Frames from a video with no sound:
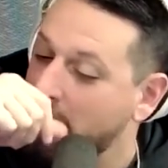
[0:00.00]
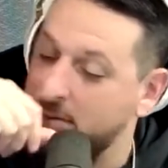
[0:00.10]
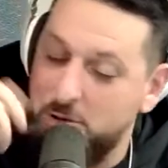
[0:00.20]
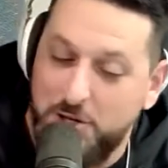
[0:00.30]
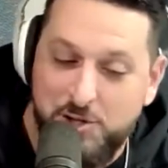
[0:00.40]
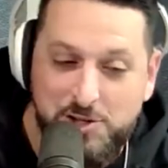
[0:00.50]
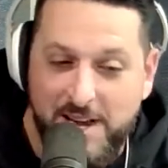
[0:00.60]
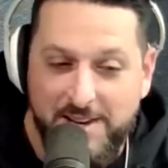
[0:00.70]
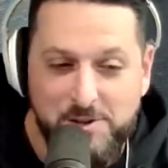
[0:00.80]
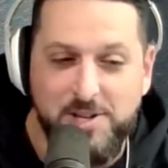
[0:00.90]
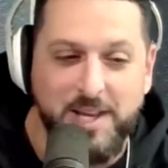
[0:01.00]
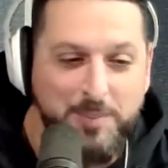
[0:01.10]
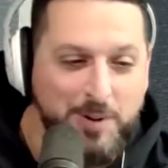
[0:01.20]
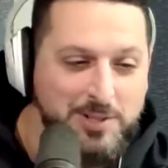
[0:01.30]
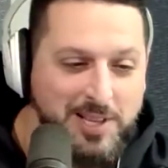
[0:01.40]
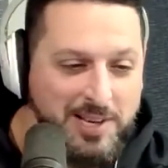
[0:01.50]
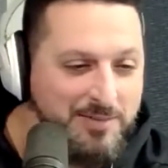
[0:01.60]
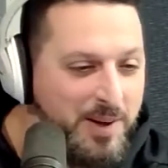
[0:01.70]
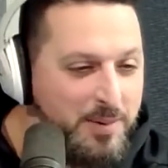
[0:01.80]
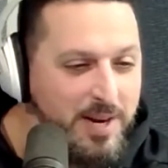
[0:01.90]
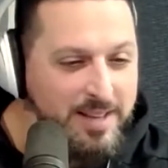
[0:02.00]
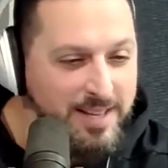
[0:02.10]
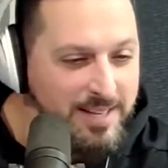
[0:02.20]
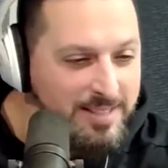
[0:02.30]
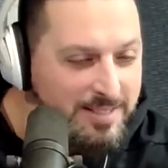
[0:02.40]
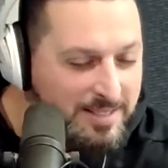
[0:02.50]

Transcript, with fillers: did you exchange like personal info or anything?